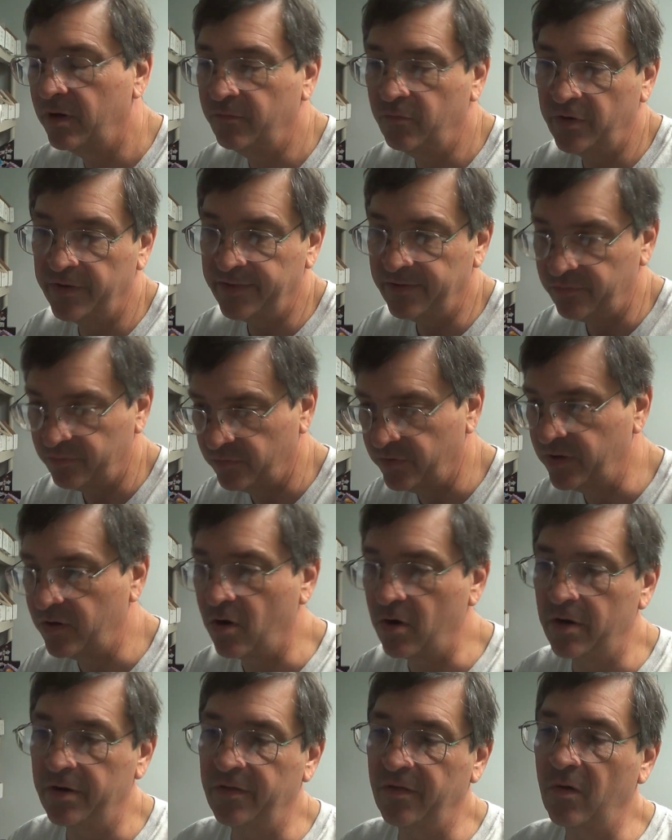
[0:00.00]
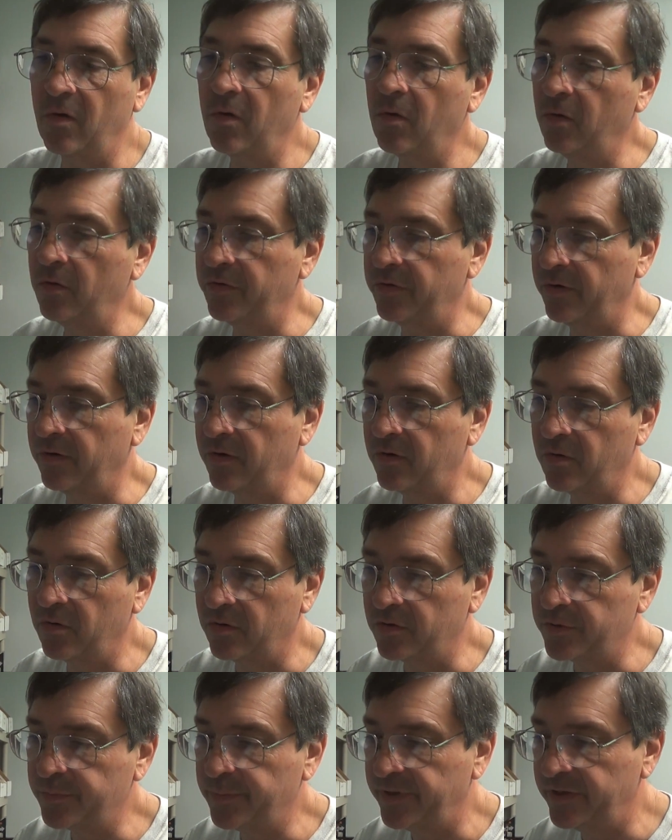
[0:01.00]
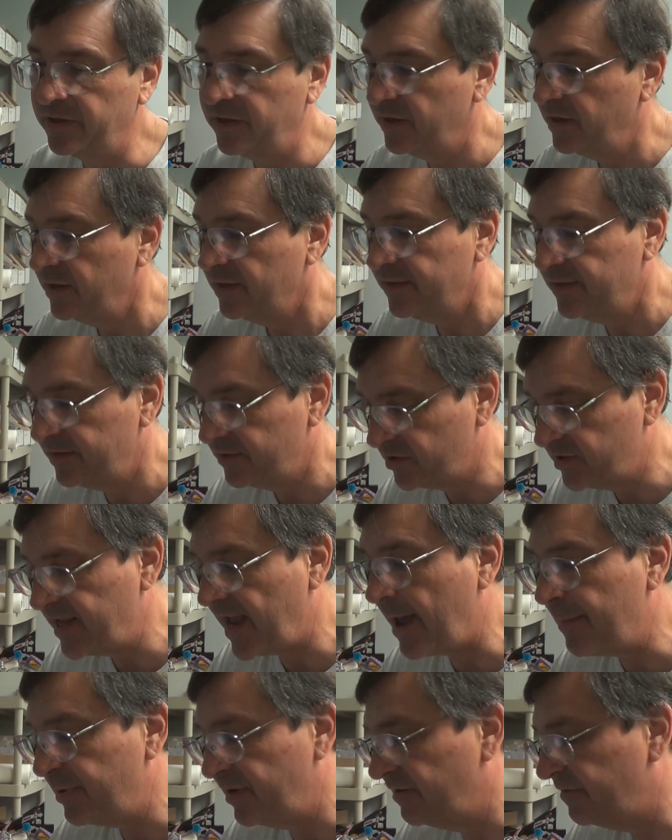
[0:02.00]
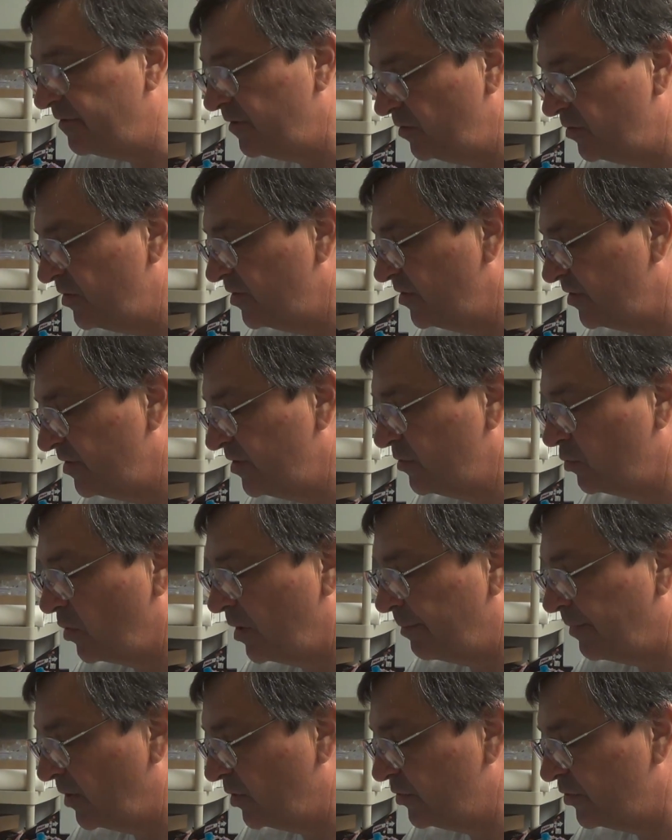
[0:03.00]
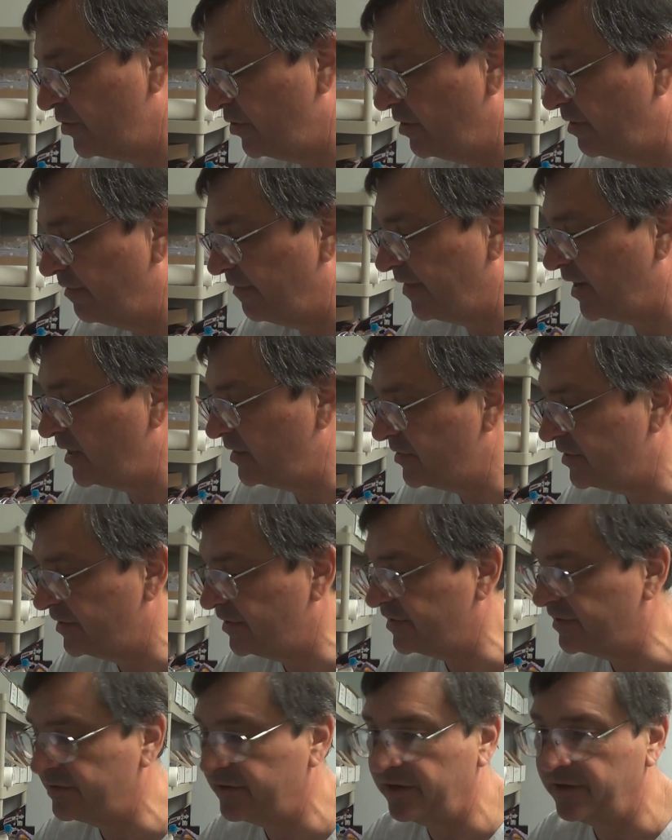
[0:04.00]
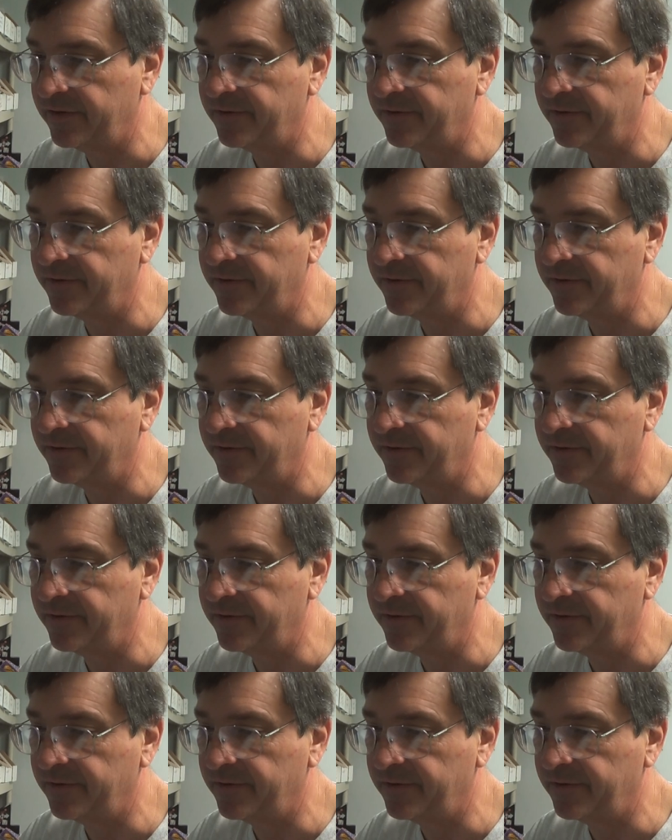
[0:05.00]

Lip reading: With regard to the holder, of course. But the snap-in fuses is what most of your devices